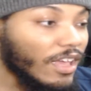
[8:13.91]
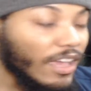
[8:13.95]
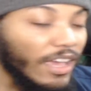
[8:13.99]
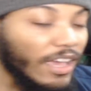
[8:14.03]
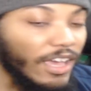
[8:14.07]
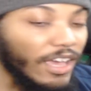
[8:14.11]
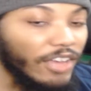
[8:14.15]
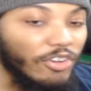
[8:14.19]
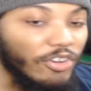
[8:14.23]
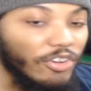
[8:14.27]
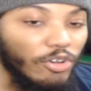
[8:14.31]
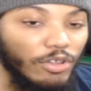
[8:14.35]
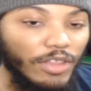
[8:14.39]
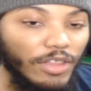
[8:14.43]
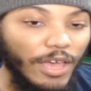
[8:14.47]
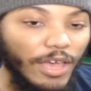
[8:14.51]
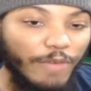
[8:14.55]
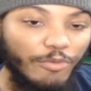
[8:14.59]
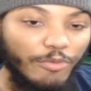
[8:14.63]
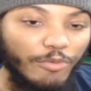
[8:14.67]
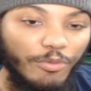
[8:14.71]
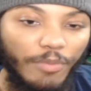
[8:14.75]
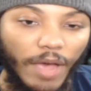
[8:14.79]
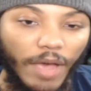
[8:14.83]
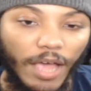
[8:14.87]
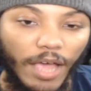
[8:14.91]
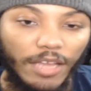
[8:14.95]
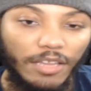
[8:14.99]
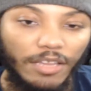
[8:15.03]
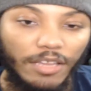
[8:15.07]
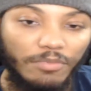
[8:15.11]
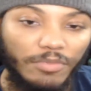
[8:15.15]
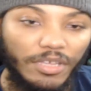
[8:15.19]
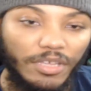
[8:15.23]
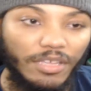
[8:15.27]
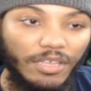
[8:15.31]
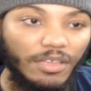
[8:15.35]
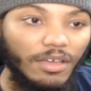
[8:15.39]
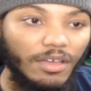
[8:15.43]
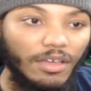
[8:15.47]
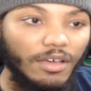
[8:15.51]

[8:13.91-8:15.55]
And all that reminded me